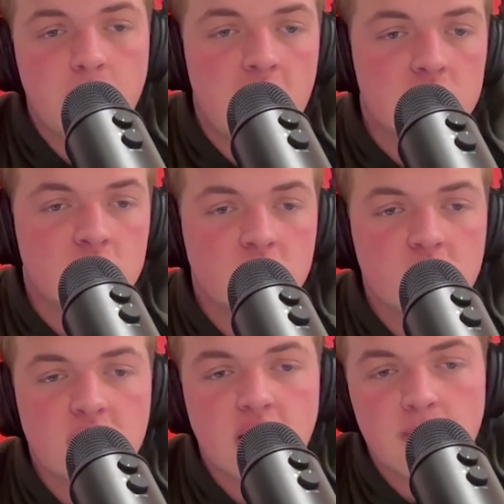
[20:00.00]
the Patriot
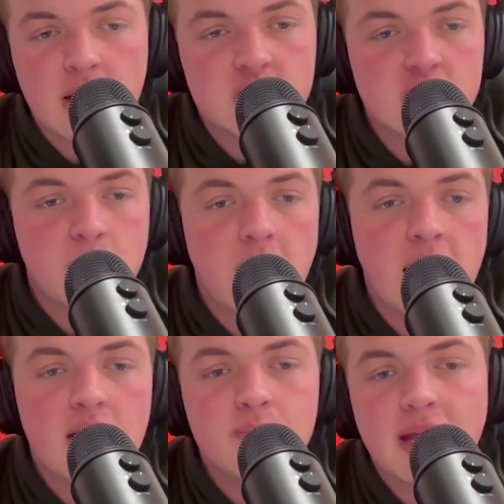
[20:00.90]
League. I mentioned
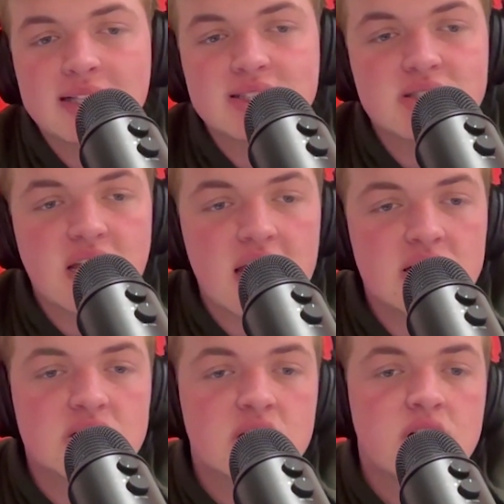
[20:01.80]
Penn
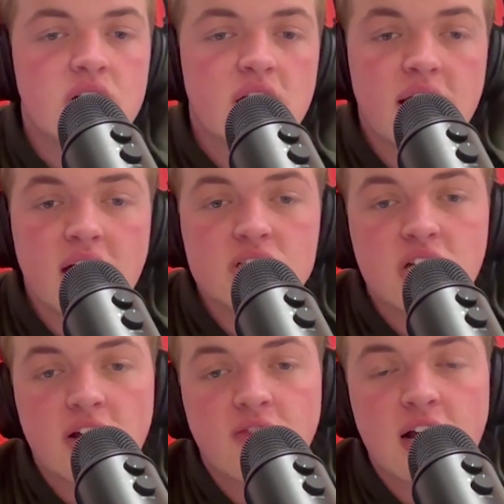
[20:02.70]
State. They got
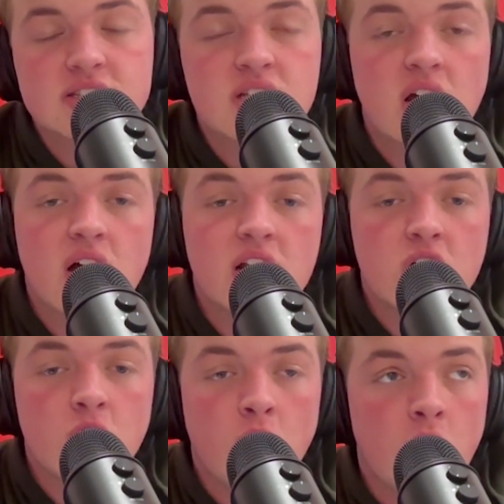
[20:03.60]
Jack Frassion
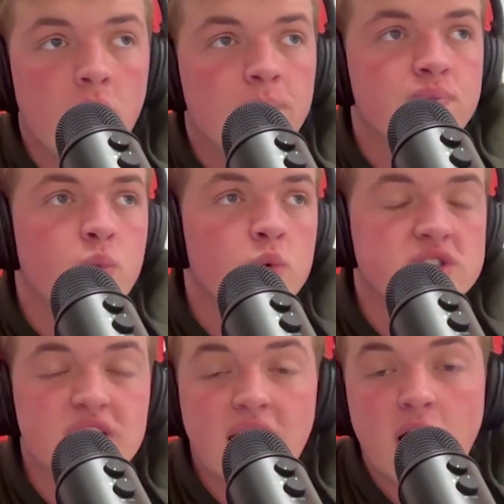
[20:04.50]
in goal. We'll
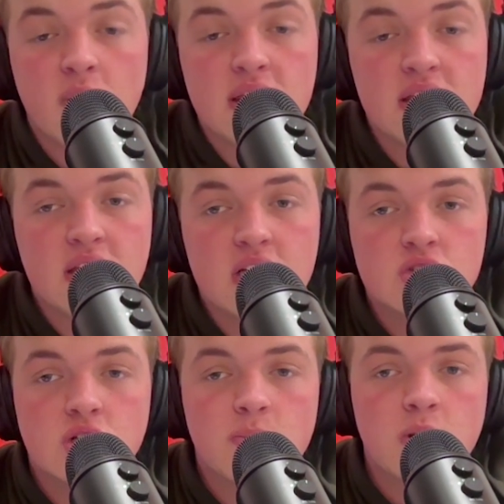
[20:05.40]
see how he can
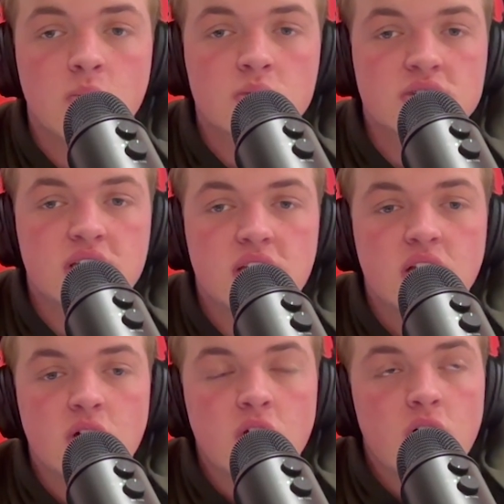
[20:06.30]
contribute. We'll see
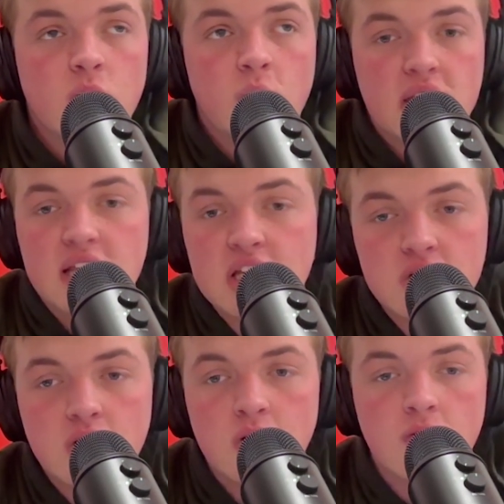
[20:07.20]
what he can
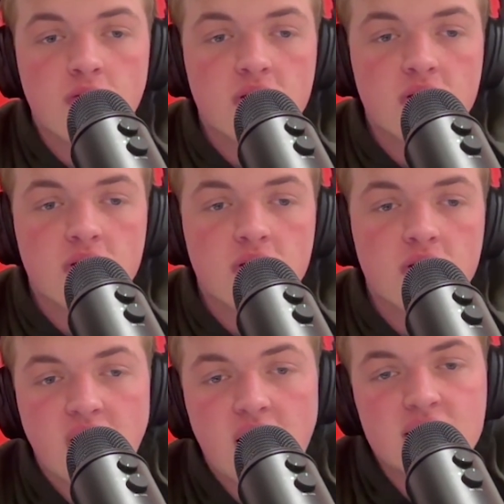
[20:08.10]
do for these
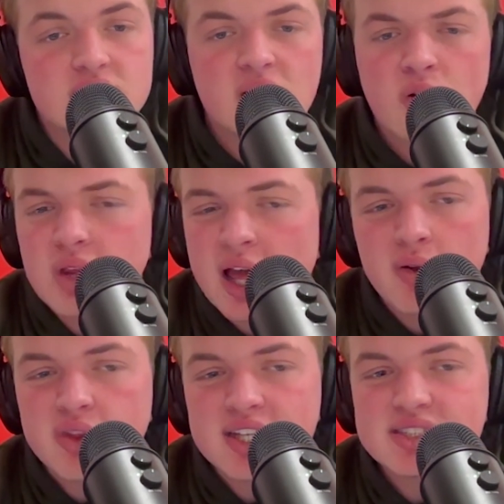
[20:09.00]
Nittany Lions. I
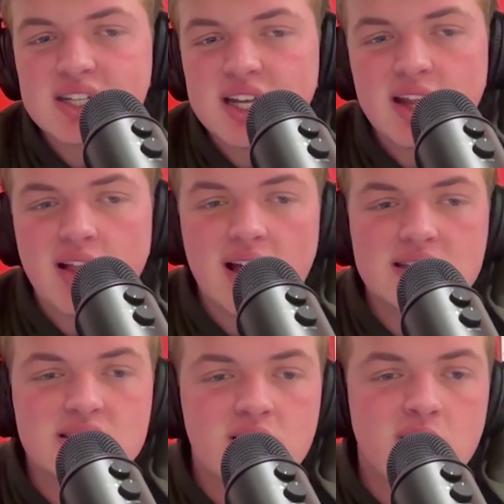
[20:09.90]
don't think it's the Nittany
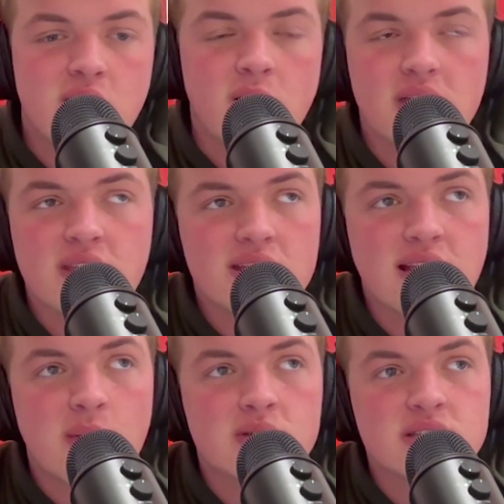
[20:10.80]
Lions year though. I think
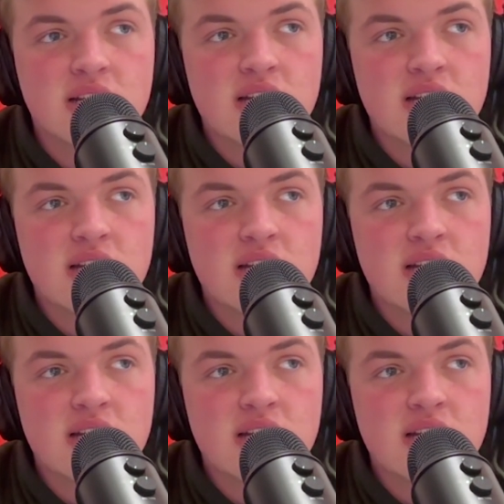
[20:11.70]
that was